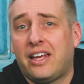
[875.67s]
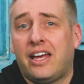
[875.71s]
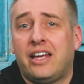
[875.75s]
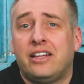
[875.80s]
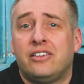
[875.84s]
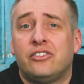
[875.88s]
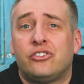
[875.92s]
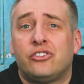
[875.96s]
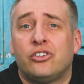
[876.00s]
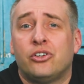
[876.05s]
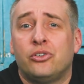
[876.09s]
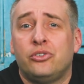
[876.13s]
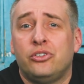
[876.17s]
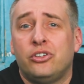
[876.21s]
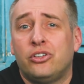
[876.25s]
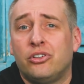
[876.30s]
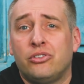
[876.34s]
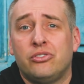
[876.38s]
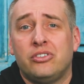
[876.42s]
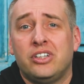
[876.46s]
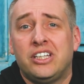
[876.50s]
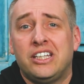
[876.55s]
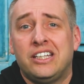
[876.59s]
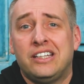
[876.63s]
and so you
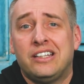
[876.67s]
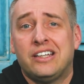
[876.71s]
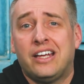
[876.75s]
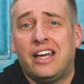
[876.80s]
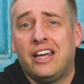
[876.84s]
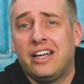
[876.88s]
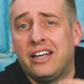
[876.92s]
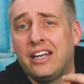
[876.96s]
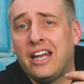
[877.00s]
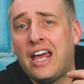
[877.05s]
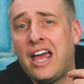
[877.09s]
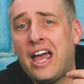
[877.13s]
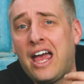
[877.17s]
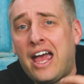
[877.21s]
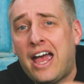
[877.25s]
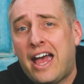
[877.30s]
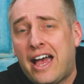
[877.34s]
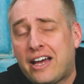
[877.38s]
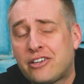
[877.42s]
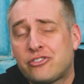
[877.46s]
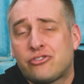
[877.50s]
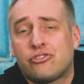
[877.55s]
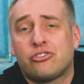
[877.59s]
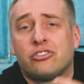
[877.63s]
don't need an
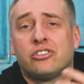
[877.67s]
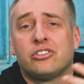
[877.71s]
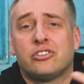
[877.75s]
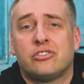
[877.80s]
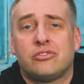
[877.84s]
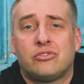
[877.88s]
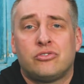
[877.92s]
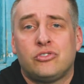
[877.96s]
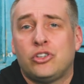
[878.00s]
extra,